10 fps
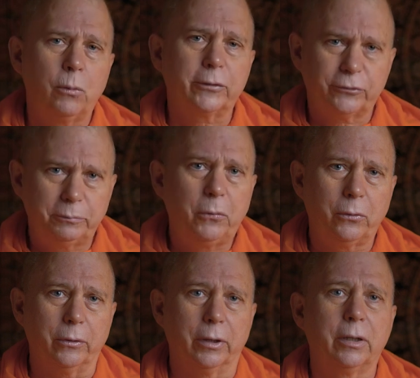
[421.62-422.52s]
What's
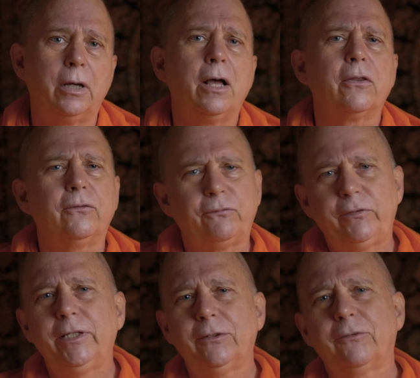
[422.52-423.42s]
more, the
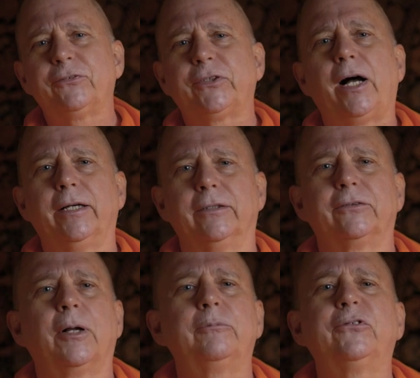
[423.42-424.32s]
field of
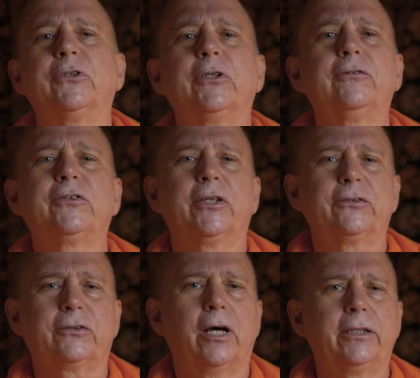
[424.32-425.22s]
science observes and
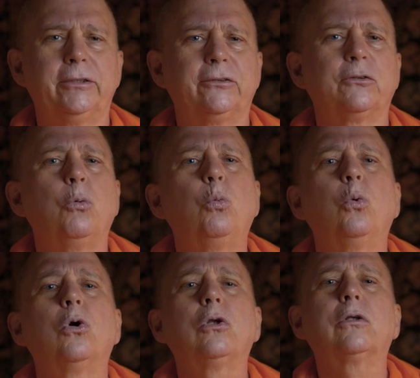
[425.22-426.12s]
studies
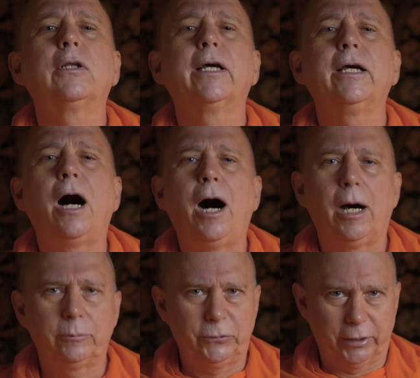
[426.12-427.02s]
worldly
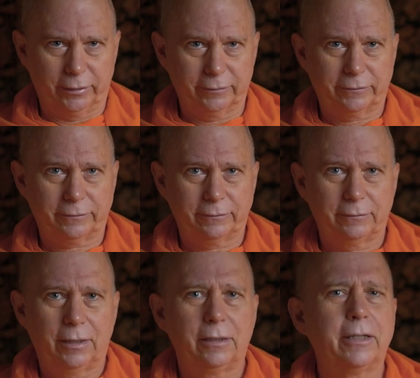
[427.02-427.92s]
objects,
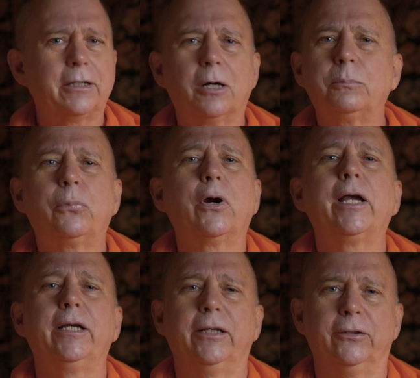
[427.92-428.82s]
like our
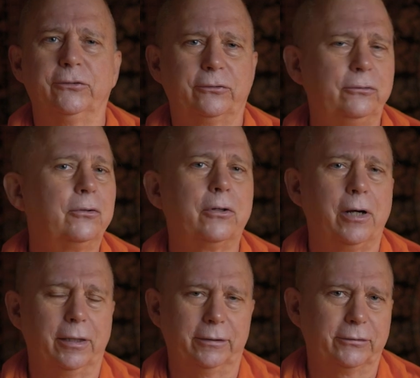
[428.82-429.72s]
brains,
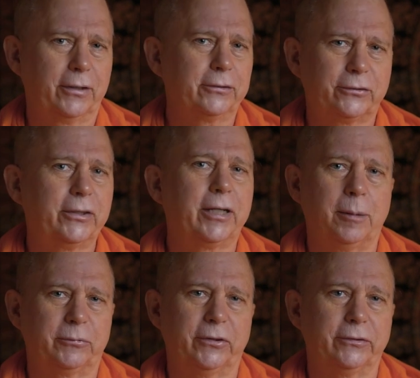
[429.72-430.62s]
neurons, and
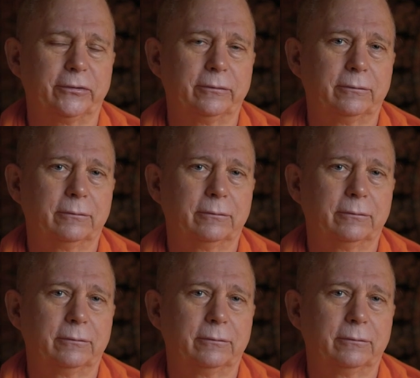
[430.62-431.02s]
synapses.